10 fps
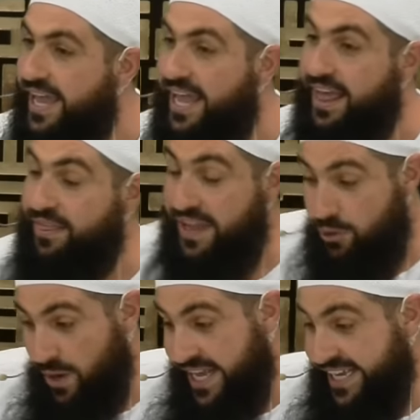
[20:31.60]
Then
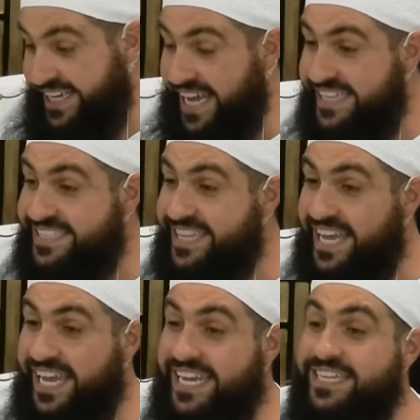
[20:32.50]
when he gets there,
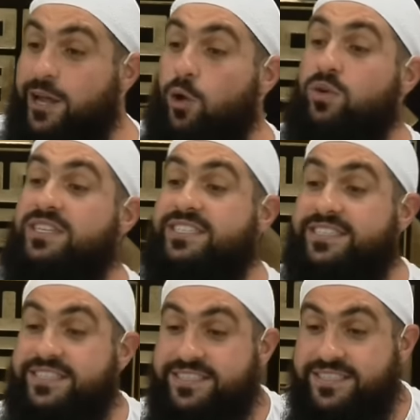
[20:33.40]
he
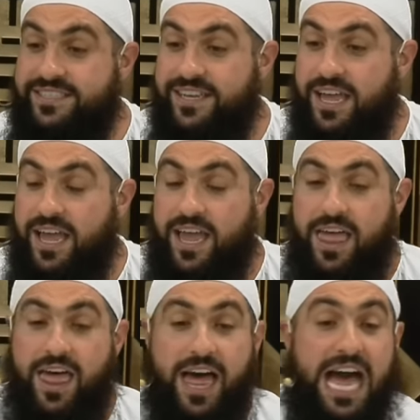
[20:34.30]
notices
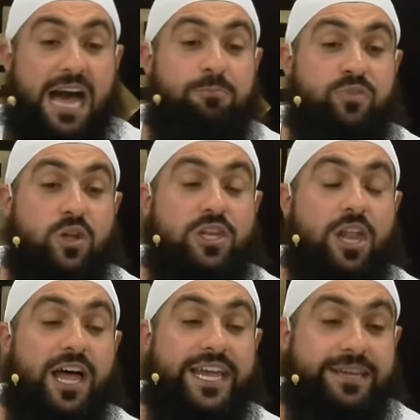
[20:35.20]

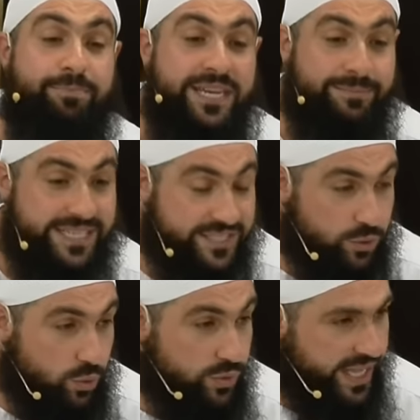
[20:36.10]
Abdullah ibn
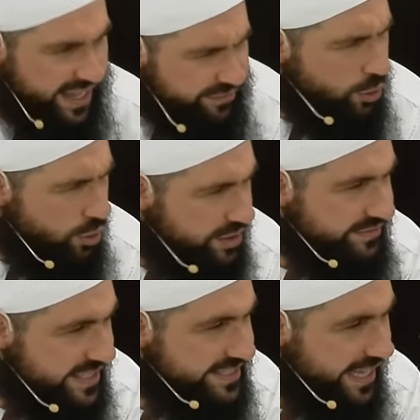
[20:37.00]
Mas'ud. Ever heard of
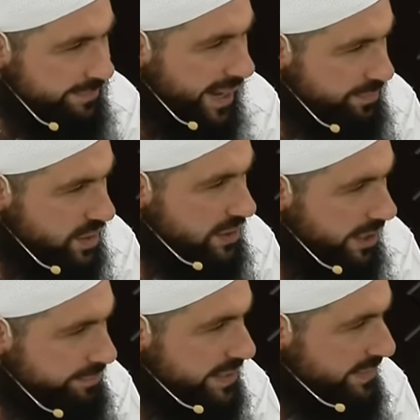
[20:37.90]
this name, Abdullah
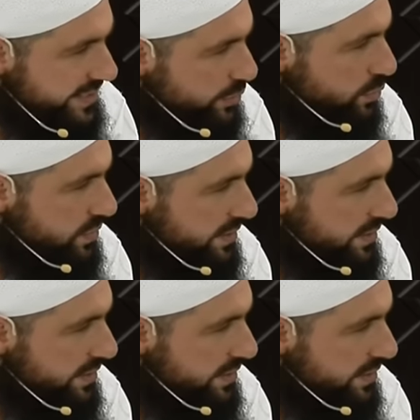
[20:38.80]
ibn Mas'ud?